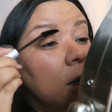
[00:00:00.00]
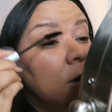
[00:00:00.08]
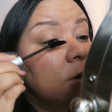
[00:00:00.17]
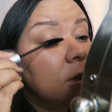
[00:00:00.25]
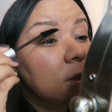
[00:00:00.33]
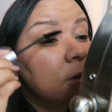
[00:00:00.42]
you
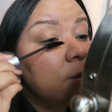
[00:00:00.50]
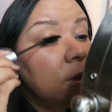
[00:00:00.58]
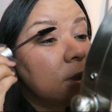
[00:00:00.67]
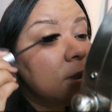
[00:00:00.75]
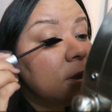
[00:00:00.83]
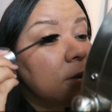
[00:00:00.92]
know, there's some
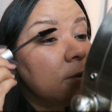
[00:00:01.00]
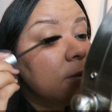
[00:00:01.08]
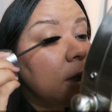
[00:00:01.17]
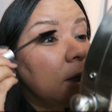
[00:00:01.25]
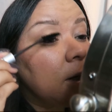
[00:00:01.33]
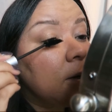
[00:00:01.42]
looks that
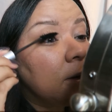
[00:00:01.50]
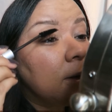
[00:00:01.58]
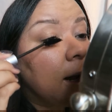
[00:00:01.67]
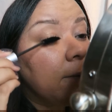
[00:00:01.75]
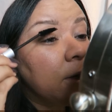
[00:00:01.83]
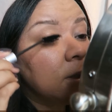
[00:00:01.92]
are
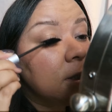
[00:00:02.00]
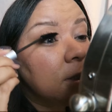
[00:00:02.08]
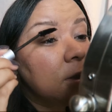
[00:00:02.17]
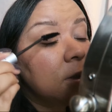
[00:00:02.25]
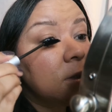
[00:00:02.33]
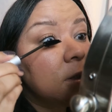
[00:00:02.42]
glamorous,
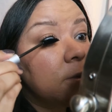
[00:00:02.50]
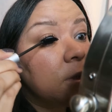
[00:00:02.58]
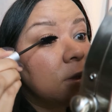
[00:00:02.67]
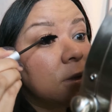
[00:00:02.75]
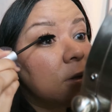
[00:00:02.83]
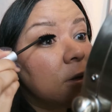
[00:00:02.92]
and then there's some
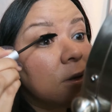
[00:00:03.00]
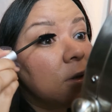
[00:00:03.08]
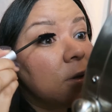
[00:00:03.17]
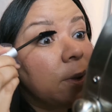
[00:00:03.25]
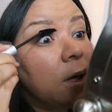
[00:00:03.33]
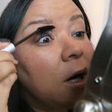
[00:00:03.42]
looks that are a
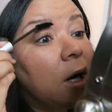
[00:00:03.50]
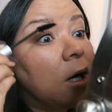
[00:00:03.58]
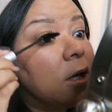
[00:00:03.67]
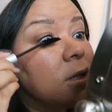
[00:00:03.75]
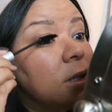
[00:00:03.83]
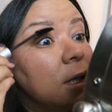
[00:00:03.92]
little bit
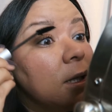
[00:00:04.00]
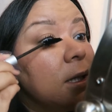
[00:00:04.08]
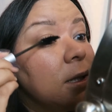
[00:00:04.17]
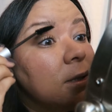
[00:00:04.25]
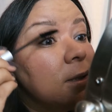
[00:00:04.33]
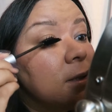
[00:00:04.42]
harsh, and I
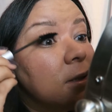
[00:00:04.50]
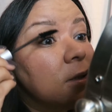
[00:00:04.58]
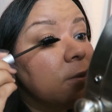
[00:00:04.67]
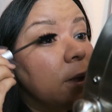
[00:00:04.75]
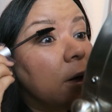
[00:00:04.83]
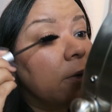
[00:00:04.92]
think this is a
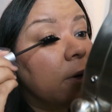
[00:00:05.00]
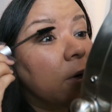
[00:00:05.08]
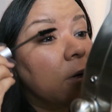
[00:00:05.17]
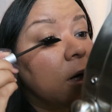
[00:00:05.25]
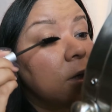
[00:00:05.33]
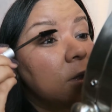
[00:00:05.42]
little bit on the
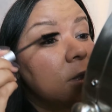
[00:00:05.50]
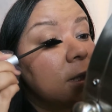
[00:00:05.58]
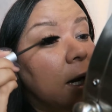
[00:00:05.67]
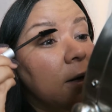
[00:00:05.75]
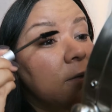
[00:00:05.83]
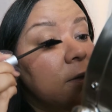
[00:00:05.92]
grunge
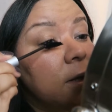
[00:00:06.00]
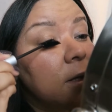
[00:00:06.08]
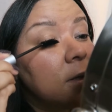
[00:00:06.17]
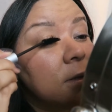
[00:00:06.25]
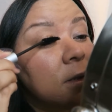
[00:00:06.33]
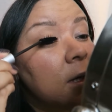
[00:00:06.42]
side of
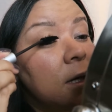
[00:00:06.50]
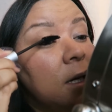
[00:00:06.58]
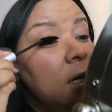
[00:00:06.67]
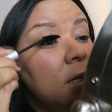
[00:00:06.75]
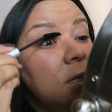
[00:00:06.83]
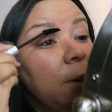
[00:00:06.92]
things.
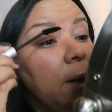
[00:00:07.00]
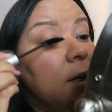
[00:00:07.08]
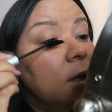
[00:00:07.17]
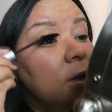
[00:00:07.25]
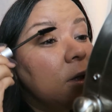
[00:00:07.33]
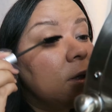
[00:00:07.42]
To
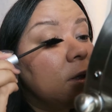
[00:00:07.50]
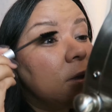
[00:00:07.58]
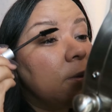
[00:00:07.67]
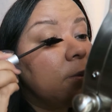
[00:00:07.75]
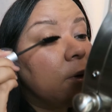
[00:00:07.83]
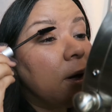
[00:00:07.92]
make it look a
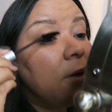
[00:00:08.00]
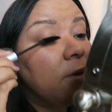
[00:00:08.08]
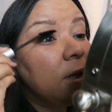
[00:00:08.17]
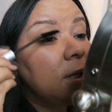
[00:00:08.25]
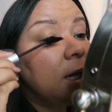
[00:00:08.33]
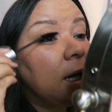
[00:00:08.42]
little bit more
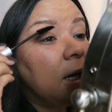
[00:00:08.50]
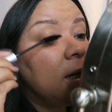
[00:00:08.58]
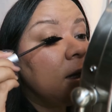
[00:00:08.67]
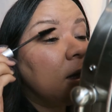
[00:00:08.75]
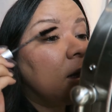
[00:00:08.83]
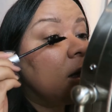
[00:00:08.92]

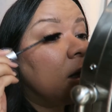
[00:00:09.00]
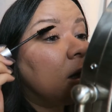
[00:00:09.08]
everyday,